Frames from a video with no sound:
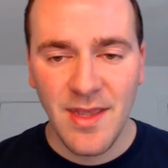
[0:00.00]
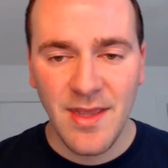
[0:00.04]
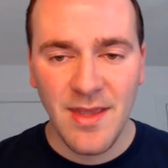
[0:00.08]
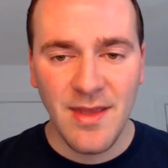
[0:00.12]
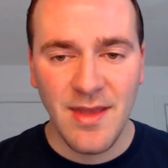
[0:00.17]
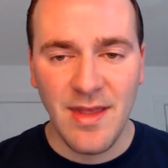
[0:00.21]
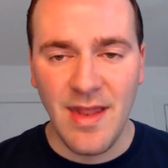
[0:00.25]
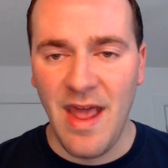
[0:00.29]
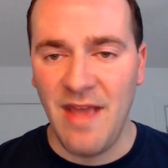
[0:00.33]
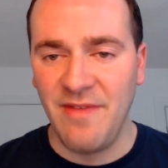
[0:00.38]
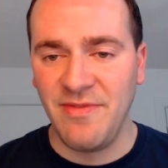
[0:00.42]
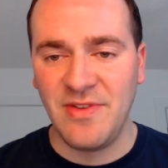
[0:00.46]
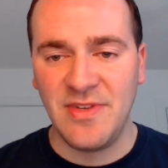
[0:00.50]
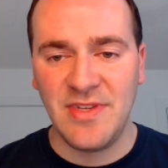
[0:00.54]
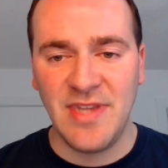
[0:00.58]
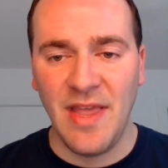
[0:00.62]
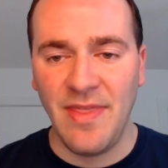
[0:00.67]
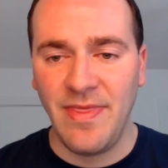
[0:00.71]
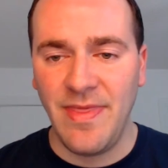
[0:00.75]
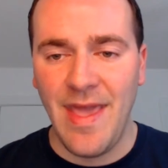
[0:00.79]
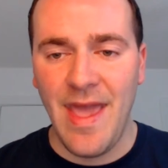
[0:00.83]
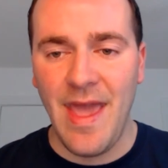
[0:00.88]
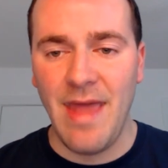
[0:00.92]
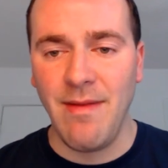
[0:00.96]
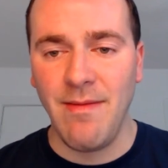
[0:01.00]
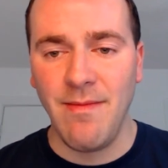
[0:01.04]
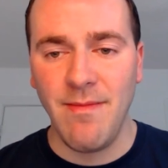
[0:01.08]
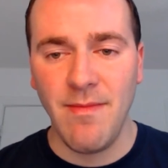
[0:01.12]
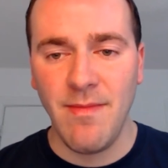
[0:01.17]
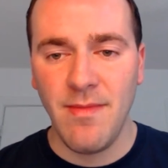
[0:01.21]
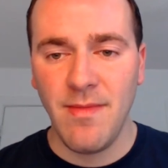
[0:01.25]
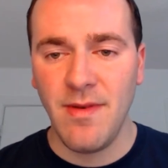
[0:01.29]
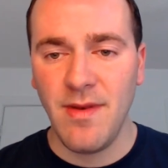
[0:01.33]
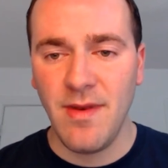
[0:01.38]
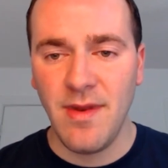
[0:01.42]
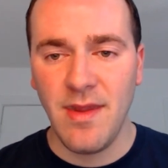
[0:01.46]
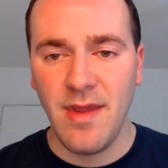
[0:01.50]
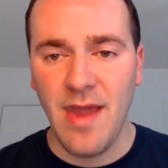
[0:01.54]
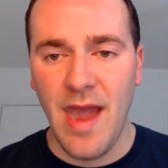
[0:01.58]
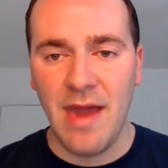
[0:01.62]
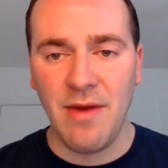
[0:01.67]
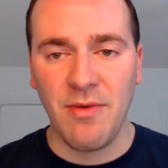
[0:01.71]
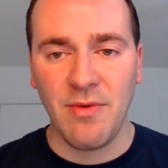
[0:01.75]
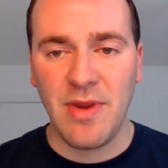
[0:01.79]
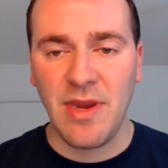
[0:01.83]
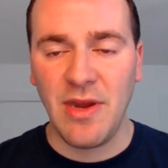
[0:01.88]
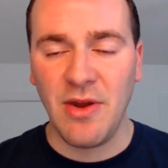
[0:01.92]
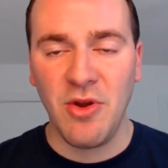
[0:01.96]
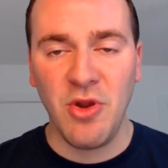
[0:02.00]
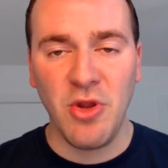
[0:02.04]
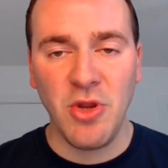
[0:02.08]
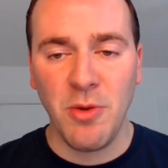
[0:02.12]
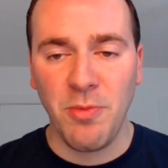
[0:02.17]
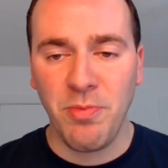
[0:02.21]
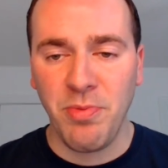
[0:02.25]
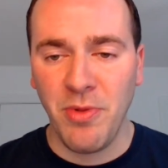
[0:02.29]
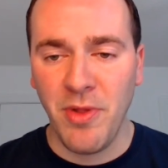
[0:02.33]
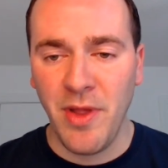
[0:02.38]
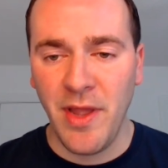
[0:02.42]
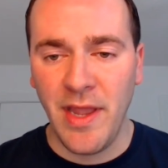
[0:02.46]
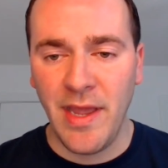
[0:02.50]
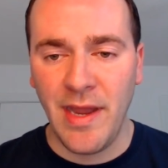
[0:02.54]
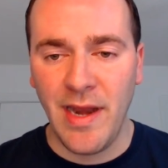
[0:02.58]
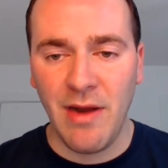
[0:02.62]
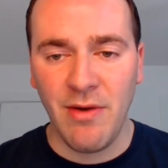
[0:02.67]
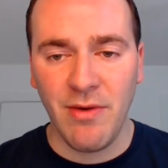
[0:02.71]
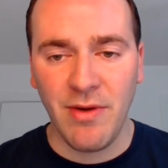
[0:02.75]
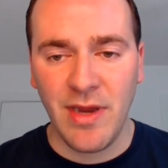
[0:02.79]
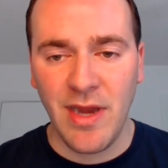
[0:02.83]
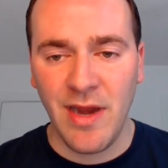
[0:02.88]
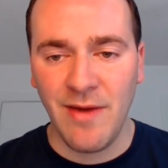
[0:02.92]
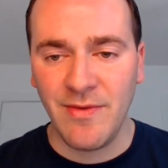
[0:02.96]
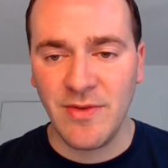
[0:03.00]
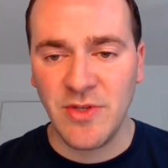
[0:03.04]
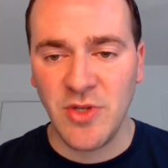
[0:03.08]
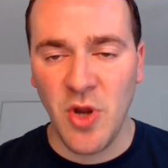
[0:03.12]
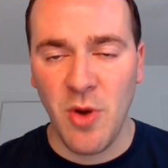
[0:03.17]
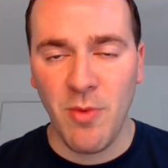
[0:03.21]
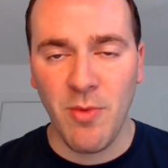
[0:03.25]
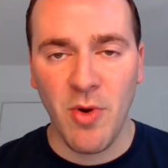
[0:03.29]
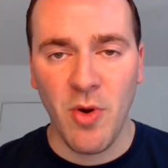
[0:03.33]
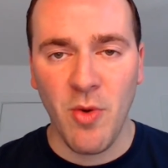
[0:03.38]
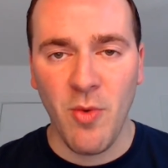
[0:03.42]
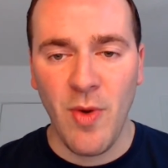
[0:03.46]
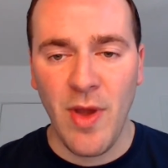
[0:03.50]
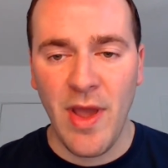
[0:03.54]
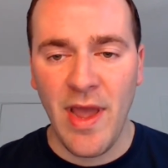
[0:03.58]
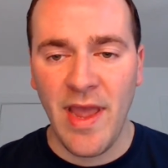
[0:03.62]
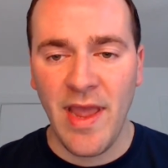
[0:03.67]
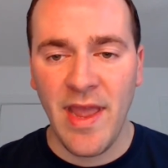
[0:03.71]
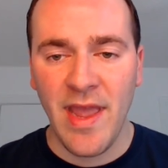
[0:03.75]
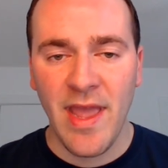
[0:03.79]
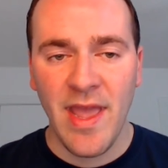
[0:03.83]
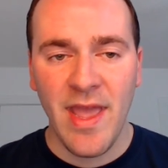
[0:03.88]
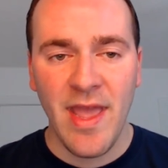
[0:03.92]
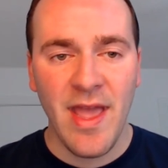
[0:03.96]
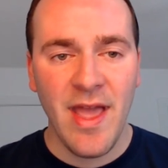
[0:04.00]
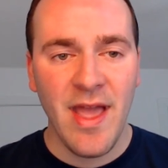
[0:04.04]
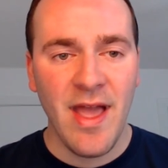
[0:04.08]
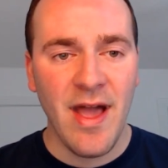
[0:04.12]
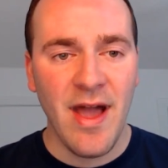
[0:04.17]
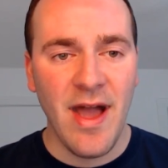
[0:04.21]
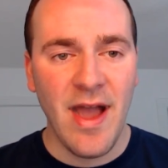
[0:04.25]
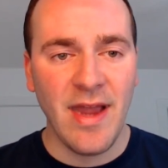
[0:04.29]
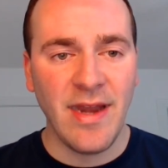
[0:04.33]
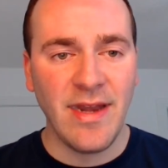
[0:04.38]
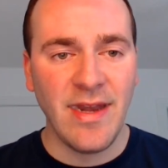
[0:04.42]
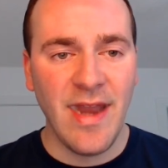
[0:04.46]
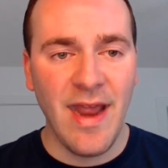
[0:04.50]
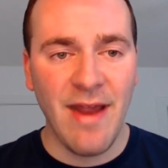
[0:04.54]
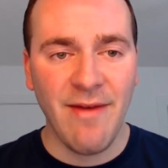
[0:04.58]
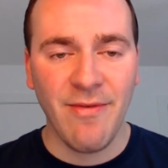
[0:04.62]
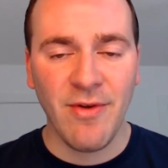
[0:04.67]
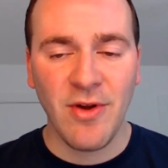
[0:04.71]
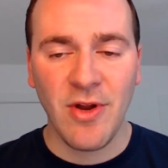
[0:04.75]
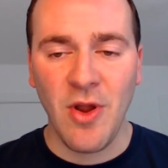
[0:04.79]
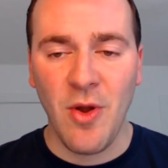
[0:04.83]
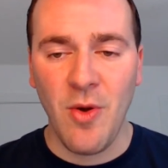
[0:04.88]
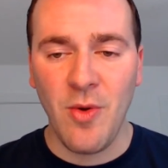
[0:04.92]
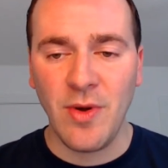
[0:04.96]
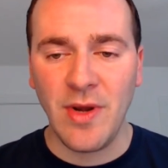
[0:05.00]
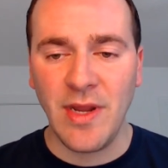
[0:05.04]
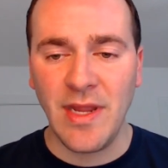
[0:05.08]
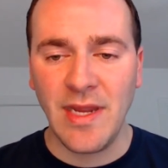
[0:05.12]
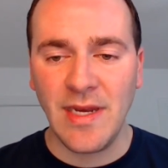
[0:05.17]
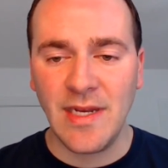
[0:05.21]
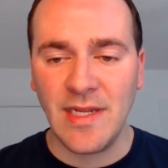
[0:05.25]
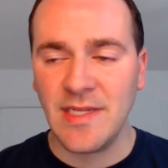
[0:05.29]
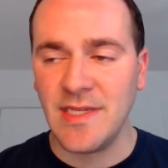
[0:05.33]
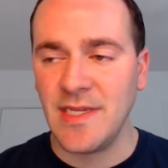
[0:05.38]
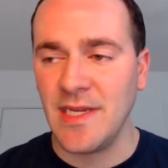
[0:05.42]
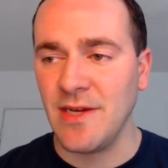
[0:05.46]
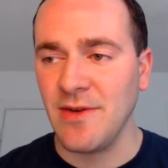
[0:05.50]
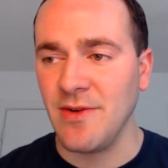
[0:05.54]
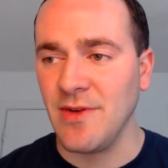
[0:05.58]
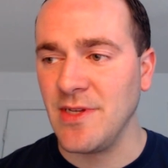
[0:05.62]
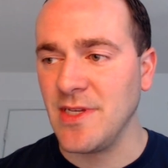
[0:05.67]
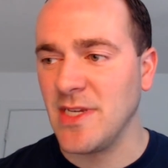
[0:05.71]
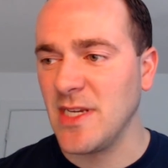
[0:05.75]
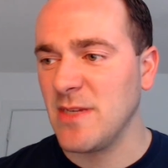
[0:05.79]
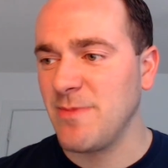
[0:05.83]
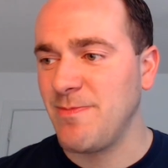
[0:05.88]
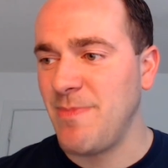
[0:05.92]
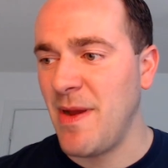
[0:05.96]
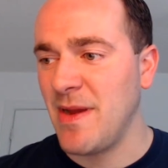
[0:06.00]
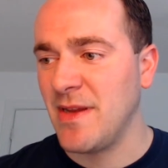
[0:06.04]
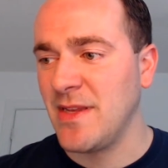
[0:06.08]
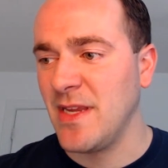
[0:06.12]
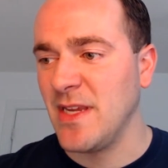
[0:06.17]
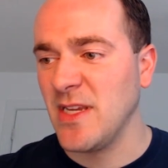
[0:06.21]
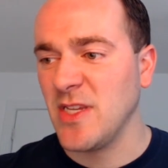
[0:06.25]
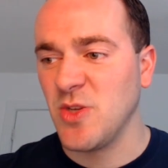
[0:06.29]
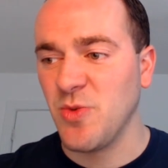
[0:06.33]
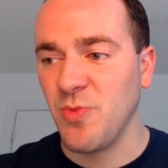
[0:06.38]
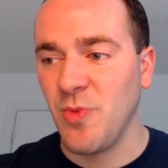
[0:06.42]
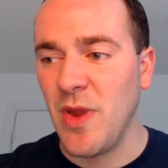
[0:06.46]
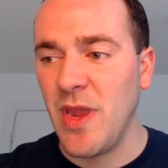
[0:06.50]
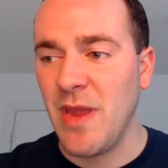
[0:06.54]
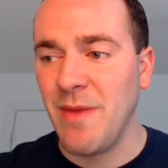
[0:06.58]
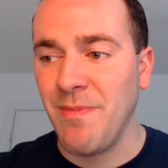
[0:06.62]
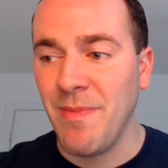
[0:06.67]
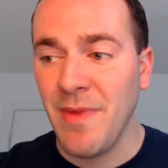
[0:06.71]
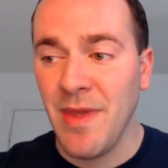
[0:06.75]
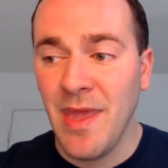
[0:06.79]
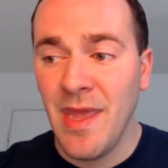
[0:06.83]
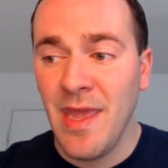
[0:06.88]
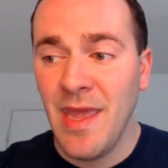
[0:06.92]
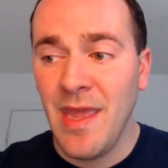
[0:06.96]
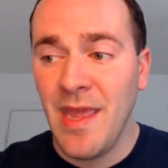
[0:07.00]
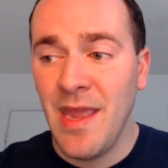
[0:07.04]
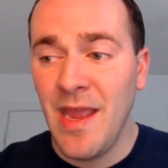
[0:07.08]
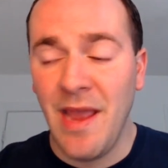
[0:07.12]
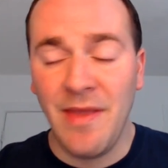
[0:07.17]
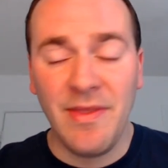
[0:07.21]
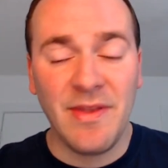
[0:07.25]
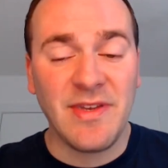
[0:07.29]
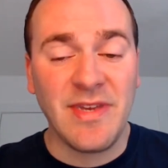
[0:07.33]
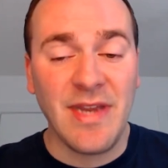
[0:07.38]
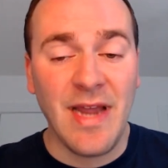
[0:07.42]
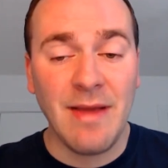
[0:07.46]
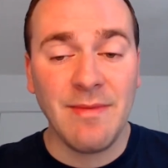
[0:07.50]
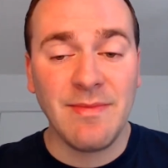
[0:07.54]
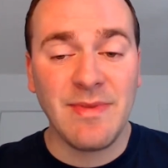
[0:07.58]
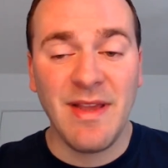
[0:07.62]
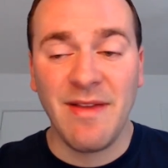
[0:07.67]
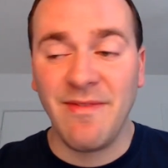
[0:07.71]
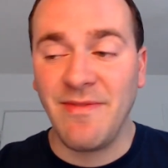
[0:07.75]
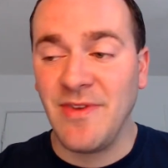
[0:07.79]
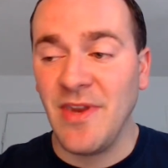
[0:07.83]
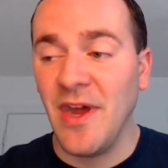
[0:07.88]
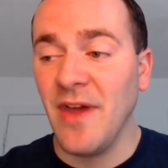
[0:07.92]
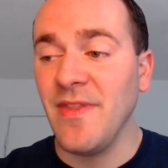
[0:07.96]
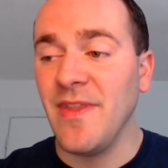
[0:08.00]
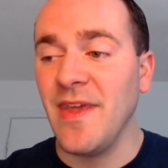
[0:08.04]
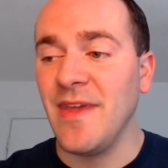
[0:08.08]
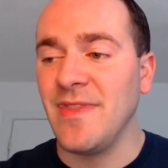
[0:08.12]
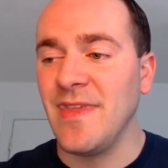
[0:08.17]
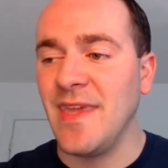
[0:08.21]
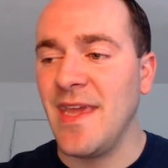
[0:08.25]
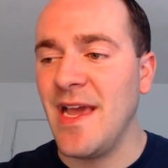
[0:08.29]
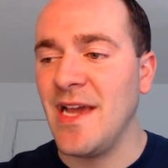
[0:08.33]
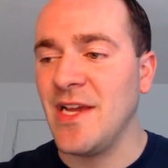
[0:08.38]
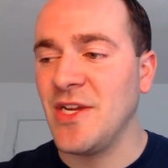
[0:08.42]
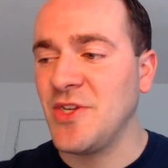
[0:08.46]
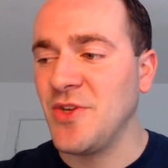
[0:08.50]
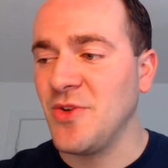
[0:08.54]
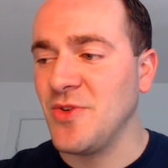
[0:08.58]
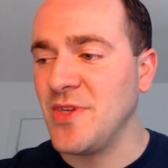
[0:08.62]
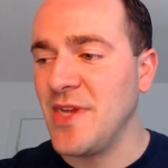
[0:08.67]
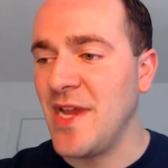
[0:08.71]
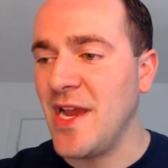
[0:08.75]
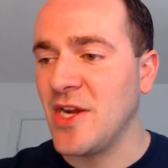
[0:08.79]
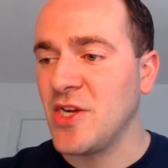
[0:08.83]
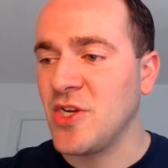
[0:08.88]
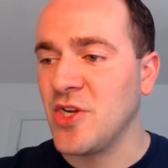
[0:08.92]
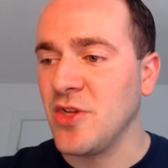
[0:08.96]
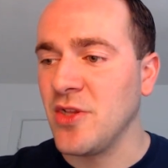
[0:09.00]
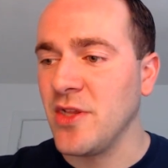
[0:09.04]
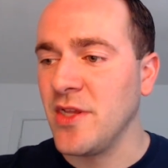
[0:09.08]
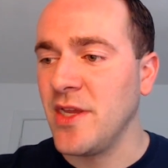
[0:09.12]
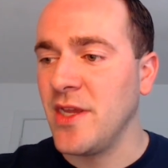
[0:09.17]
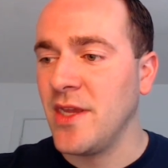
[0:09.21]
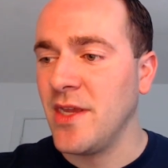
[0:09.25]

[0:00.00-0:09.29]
And I've said that. I don't care who you're playing. I don't care if it's home or away. I never go into any series expecting sweep. And the times I've done that, the Astros actually